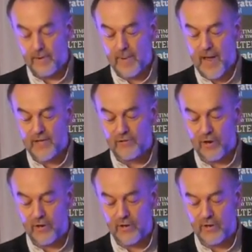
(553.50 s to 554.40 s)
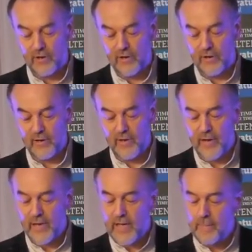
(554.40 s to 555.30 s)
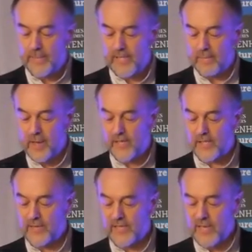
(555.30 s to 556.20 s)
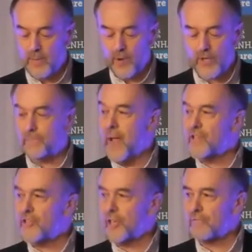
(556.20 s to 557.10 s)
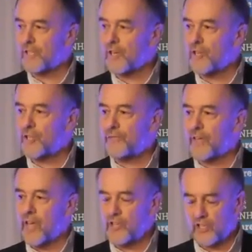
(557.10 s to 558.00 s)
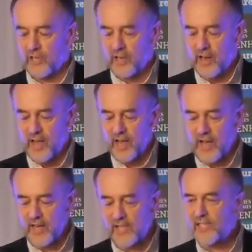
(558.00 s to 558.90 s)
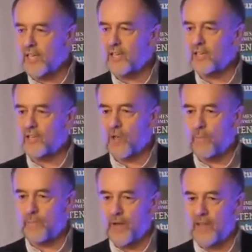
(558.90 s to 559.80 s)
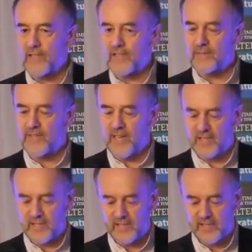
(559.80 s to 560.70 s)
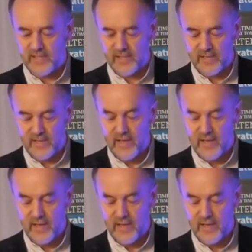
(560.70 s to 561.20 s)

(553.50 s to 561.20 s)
replied Trog, encompassing most of his somewhat patchy researchification in a single comprehensive sentence.